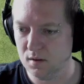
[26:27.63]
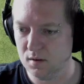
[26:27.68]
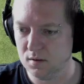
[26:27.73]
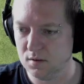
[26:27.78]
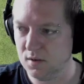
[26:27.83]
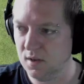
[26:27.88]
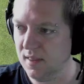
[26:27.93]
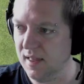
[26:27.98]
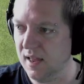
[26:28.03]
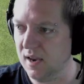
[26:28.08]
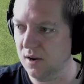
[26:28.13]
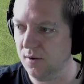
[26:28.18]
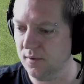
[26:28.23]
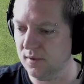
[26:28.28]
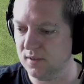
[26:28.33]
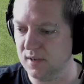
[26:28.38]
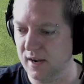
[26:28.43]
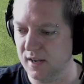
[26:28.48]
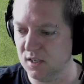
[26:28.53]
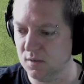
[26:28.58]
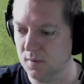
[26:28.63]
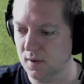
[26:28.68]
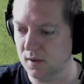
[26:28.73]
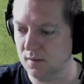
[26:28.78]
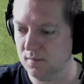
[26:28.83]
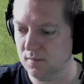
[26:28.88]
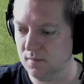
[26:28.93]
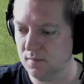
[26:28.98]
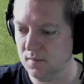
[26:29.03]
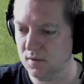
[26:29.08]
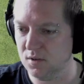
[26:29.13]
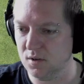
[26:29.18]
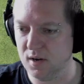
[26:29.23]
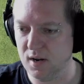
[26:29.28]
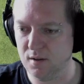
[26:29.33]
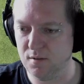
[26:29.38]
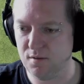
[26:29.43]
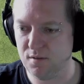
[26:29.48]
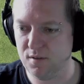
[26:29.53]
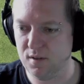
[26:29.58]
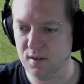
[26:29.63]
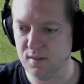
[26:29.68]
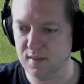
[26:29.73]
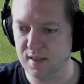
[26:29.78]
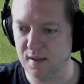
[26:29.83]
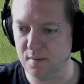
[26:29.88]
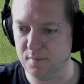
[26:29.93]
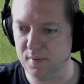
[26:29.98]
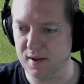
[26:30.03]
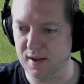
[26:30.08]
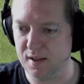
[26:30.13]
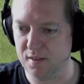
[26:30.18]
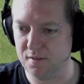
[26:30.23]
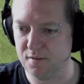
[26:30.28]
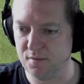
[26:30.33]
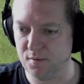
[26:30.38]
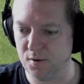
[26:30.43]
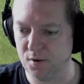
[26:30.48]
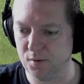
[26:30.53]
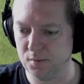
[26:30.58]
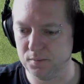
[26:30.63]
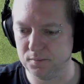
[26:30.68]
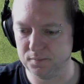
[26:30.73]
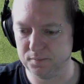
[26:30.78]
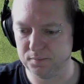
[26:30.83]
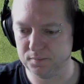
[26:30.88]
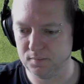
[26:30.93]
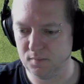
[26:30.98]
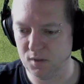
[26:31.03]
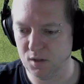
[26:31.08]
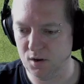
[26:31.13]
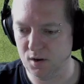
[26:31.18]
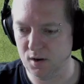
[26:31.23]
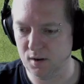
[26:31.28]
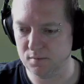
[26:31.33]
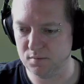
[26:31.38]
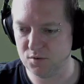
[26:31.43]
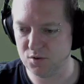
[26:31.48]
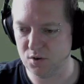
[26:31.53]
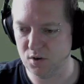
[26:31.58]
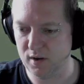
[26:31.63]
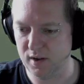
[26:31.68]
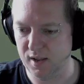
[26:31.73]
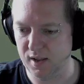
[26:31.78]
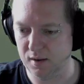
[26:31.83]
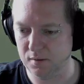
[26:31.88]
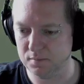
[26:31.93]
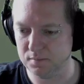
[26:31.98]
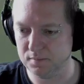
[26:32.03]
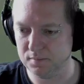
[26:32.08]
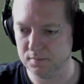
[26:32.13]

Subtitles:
See, that irritates me. So I don't think that part through. Alright, try again.